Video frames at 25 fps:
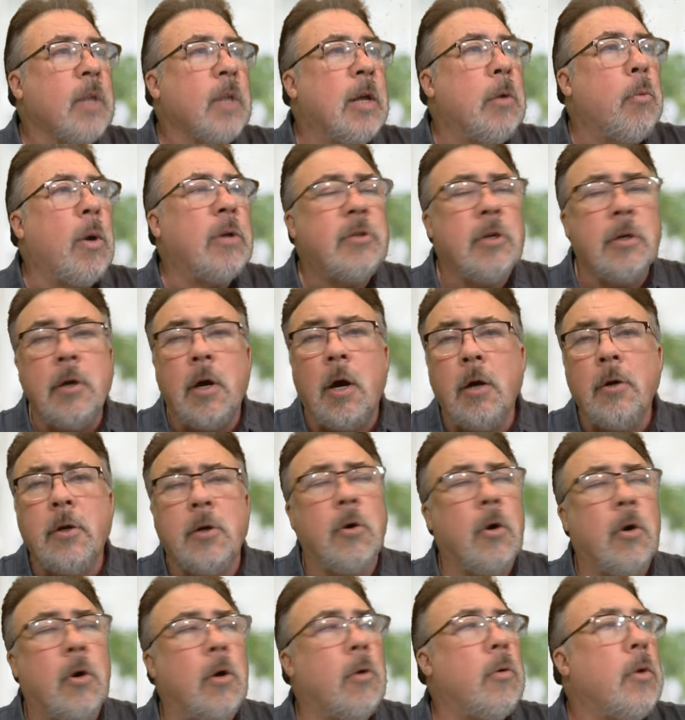it was an
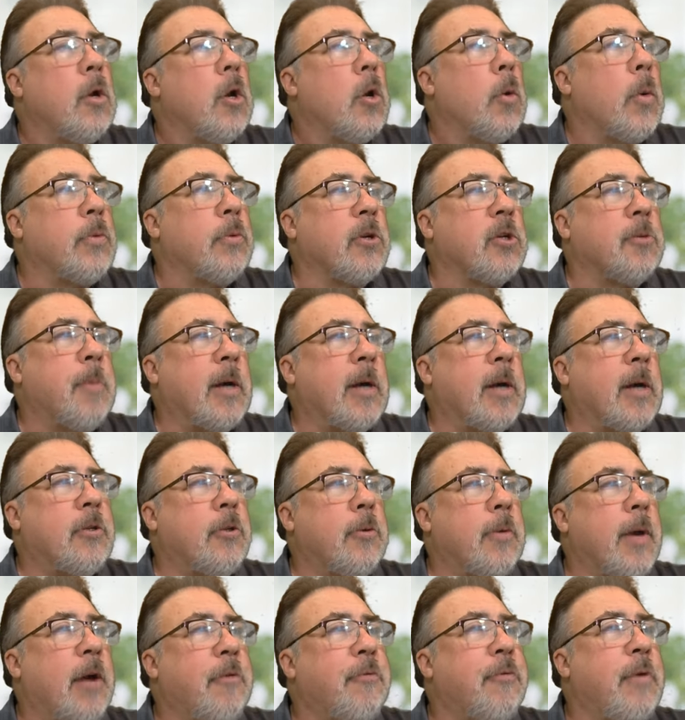article with
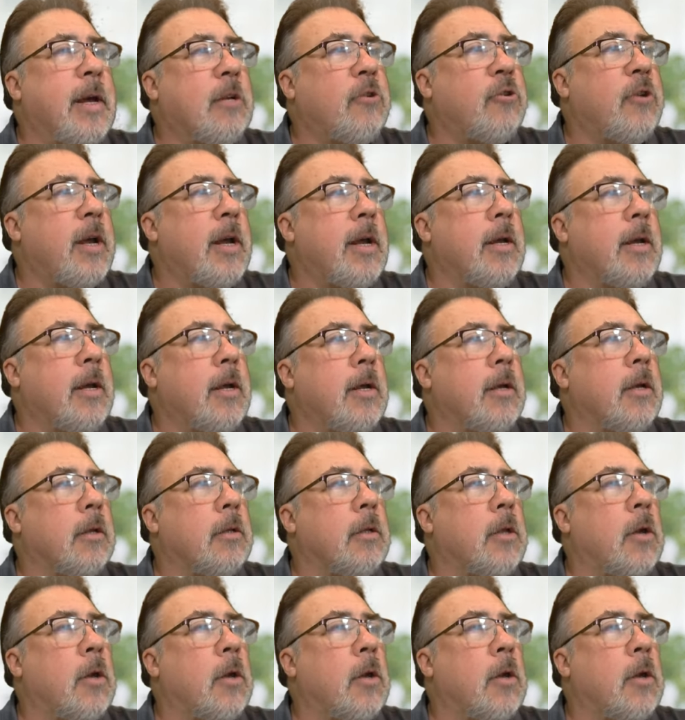respect to FHA